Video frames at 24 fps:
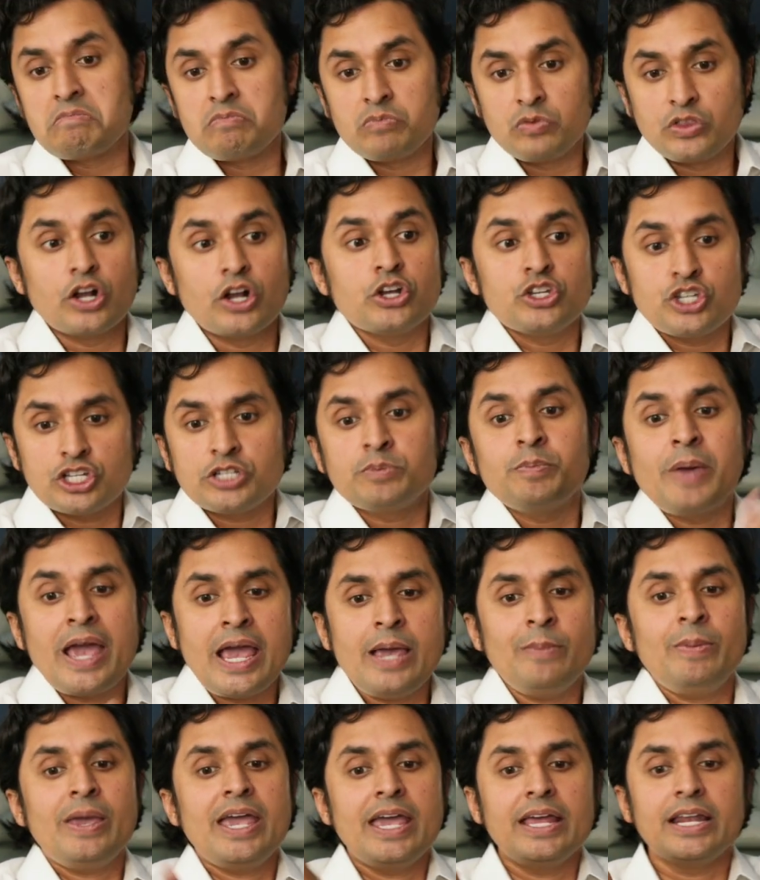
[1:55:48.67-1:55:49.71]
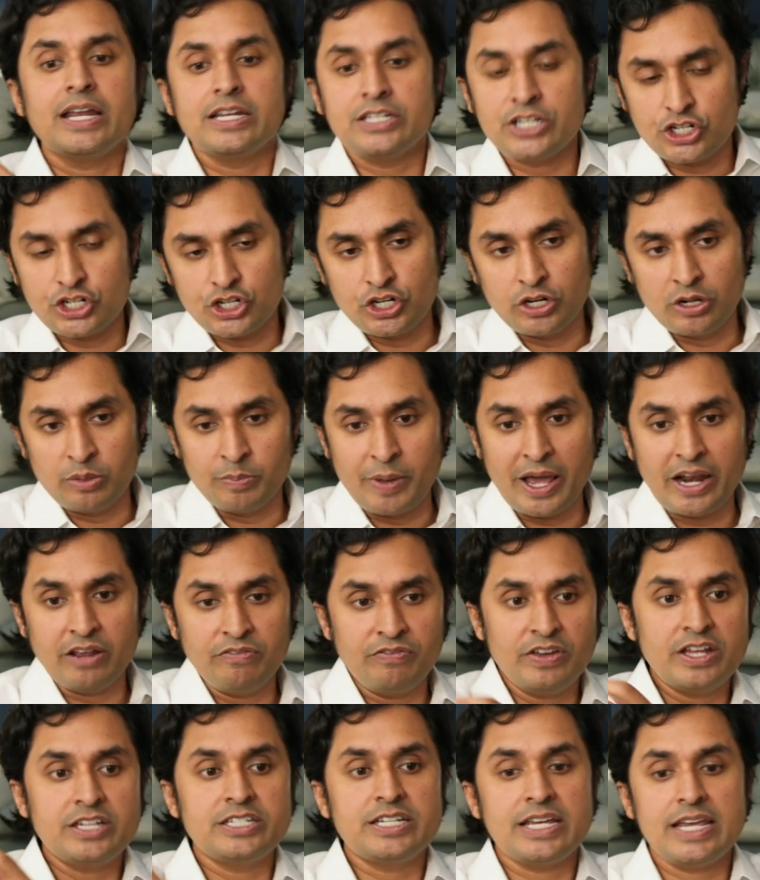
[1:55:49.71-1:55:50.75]
There just may be an additional
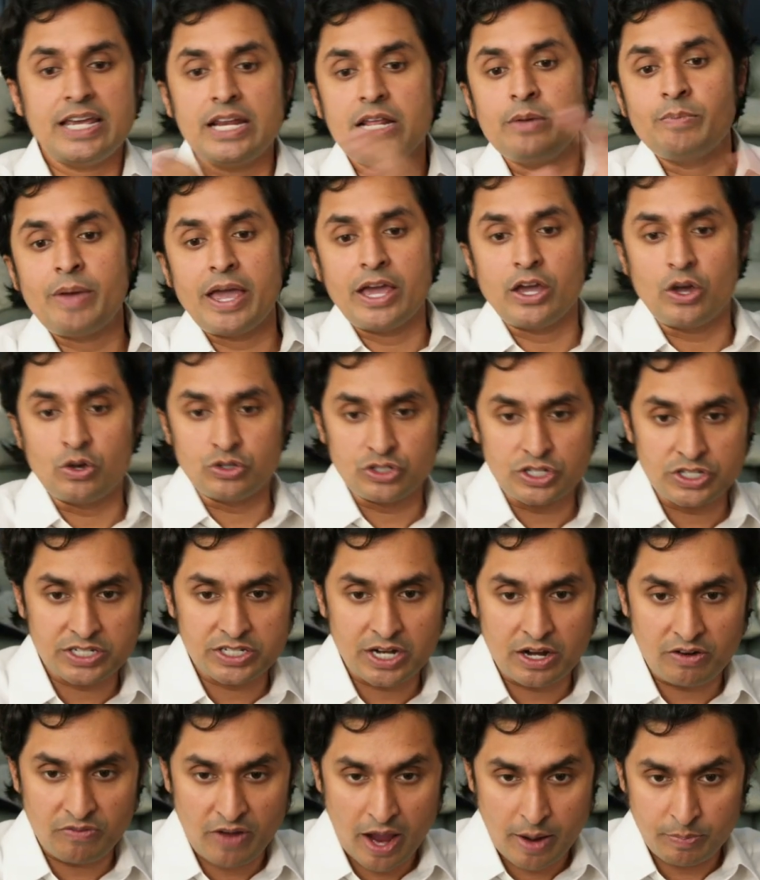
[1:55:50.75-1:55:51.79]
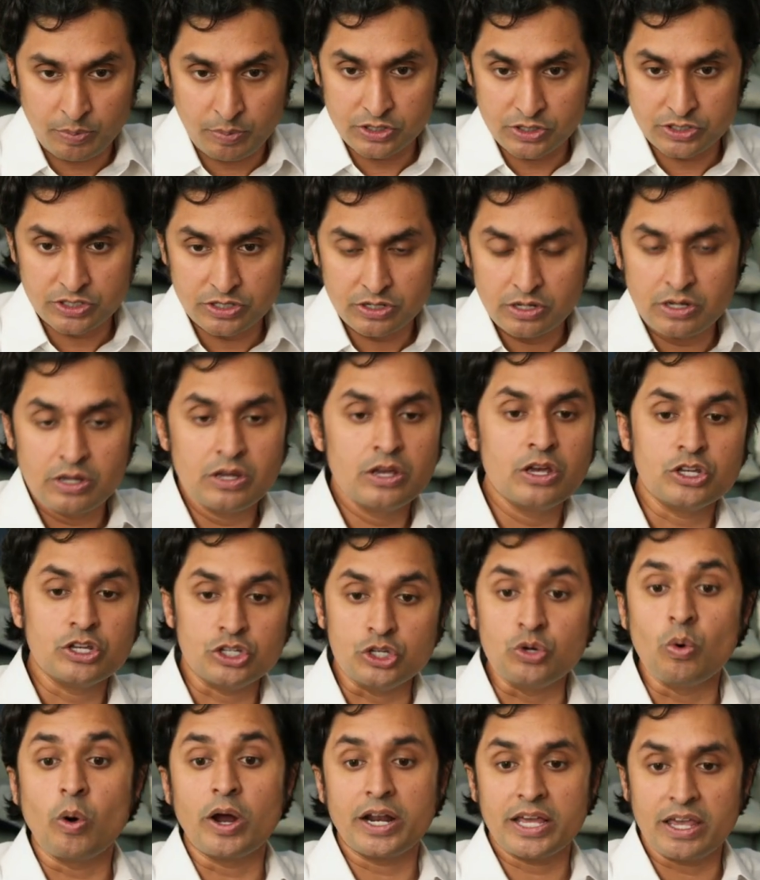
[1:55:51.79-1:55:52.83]
benefit to eating mangoes instead of apples.
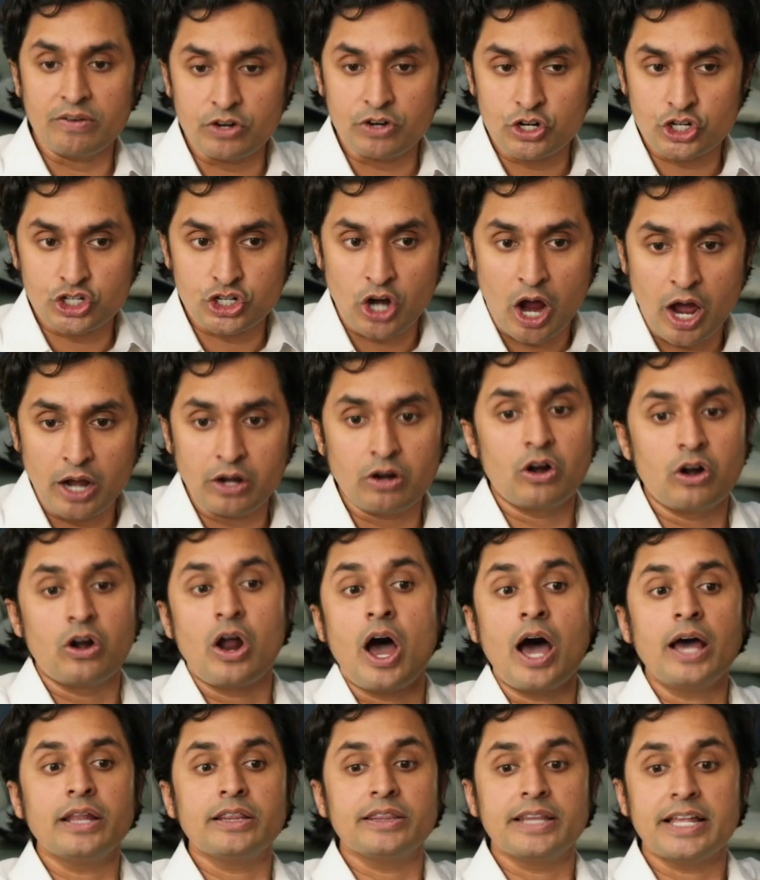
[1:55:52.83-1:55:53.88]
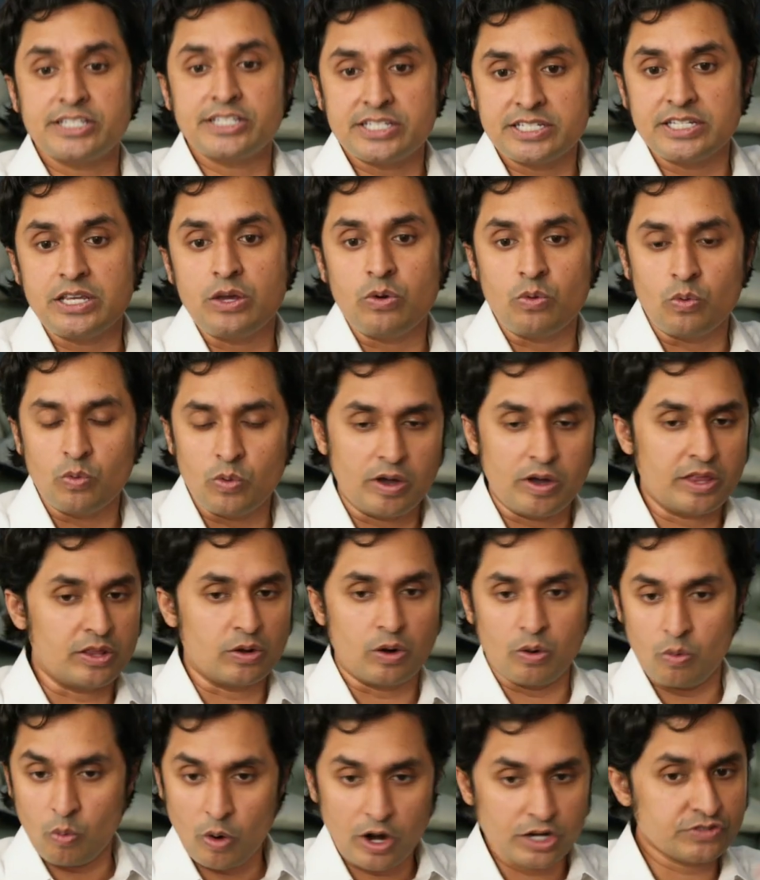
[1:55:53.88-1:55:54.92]
You want to give it a shot or not? Let's see whether
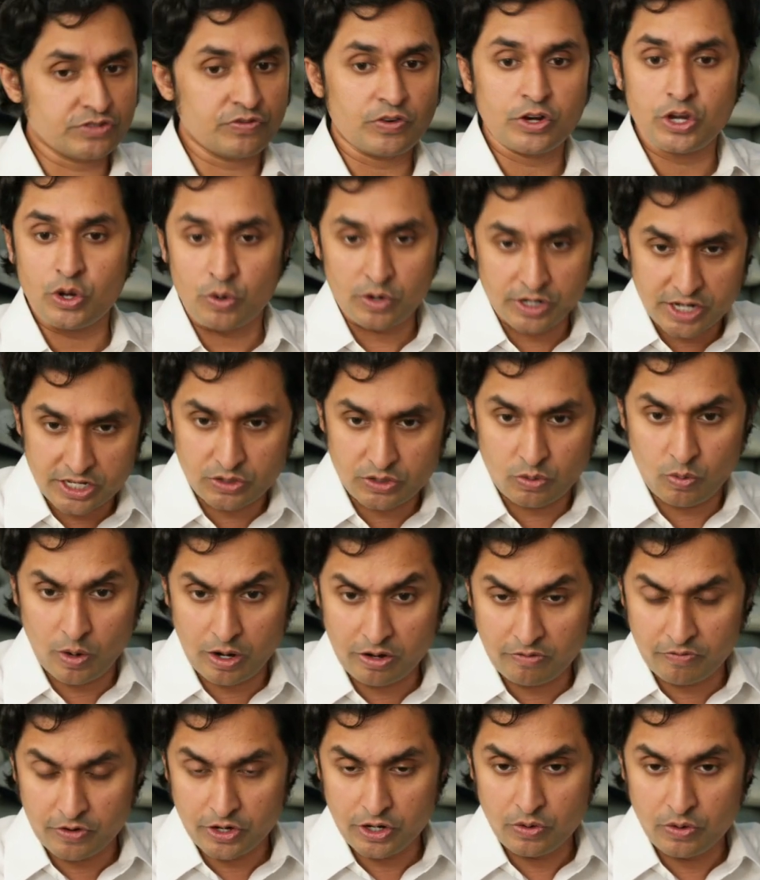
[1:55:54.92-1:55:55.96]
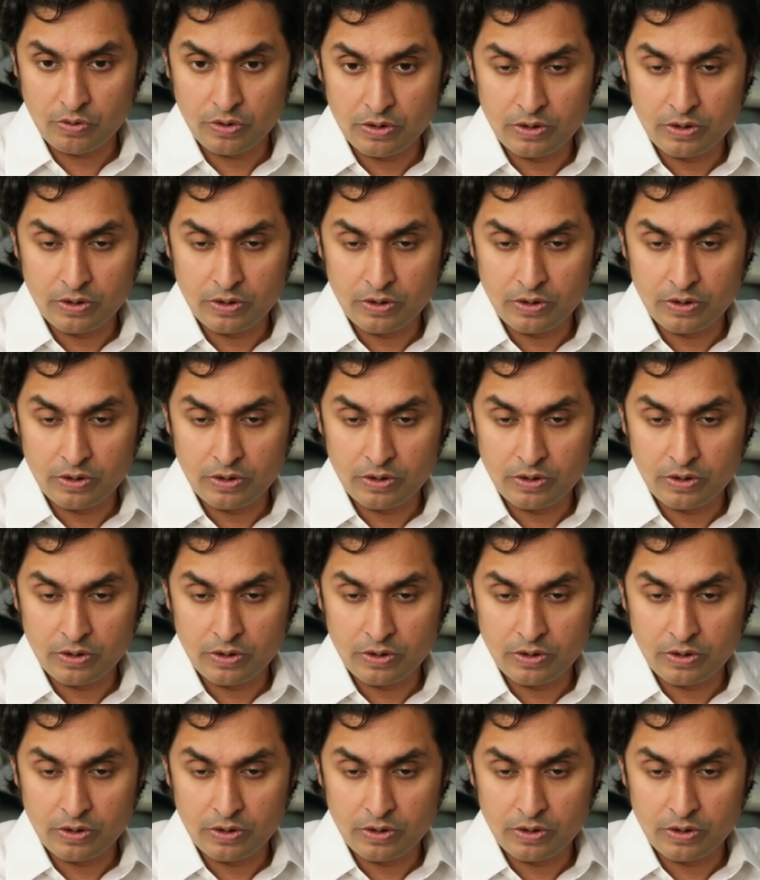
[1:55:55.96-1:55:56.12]
it works for you or doesn't work for you.